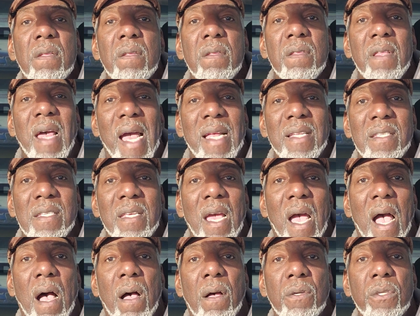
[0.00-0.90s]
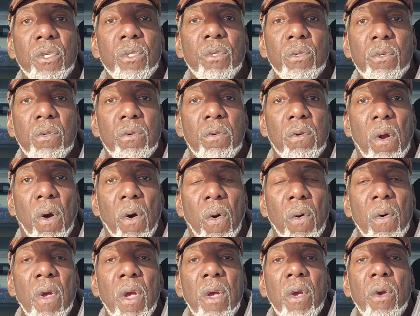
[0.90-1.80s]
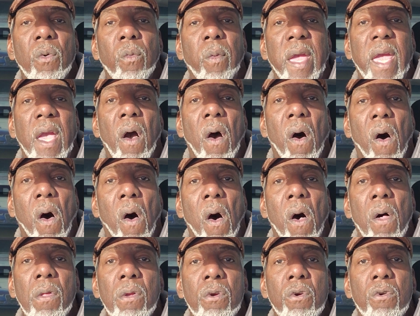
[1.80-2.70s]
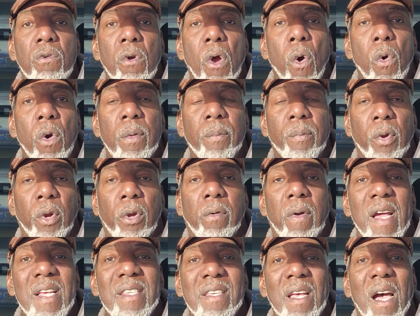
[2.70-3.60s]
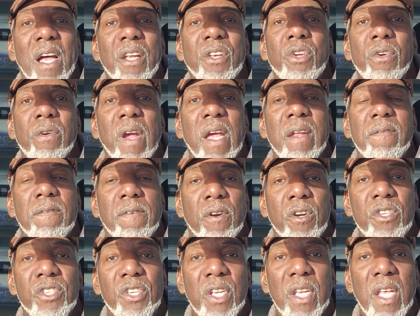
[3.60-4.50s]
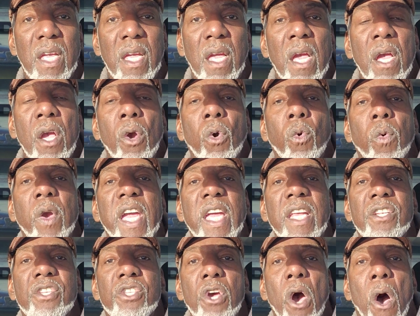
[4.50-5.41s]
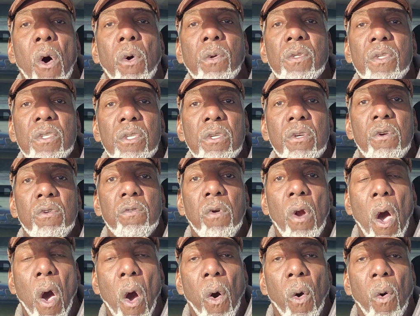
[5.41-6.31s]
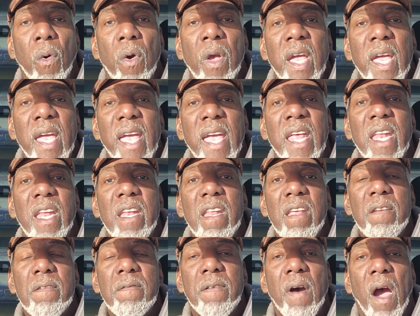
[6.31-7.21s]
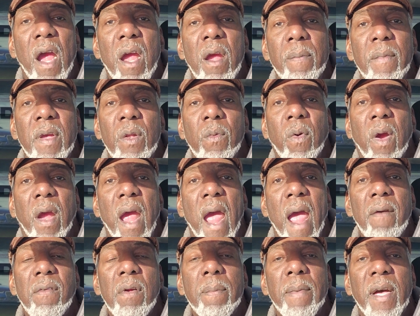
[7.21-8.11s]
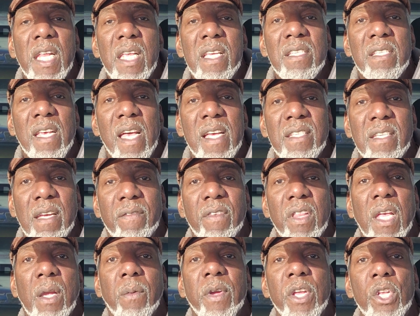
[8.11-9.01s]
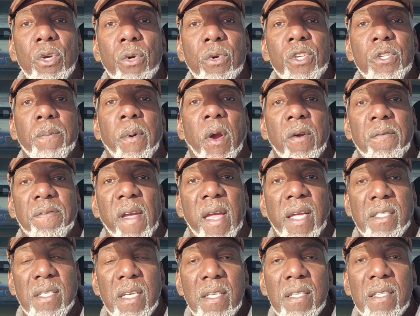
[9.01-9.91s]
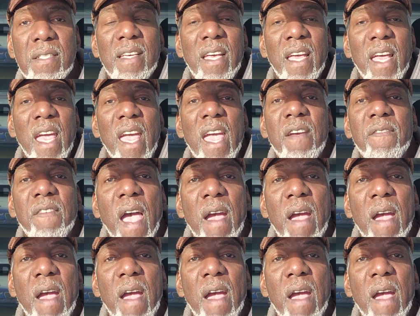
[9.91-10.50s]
That's how you grow. We all grow and progress under adversity. We don't grow in an environment where everybody says everything we do is perfect. If